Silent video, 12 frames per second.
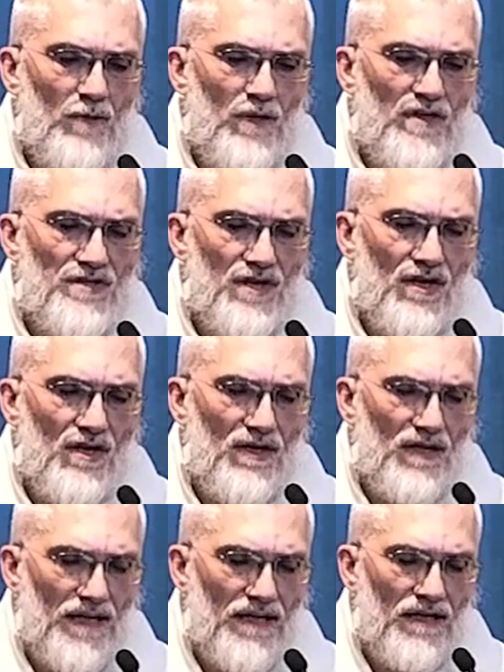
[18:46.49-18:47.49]
we saw,
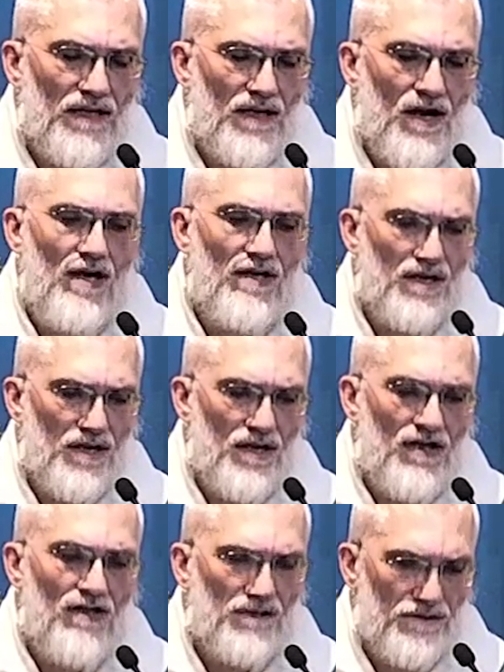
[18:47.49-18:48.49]
and God
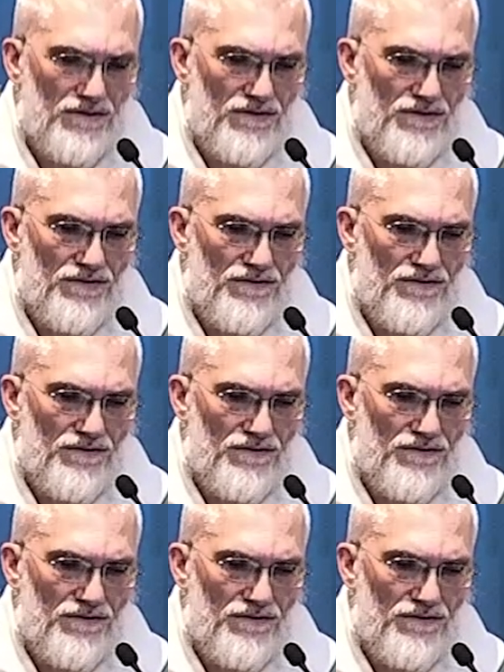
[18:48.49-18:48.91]
conquered.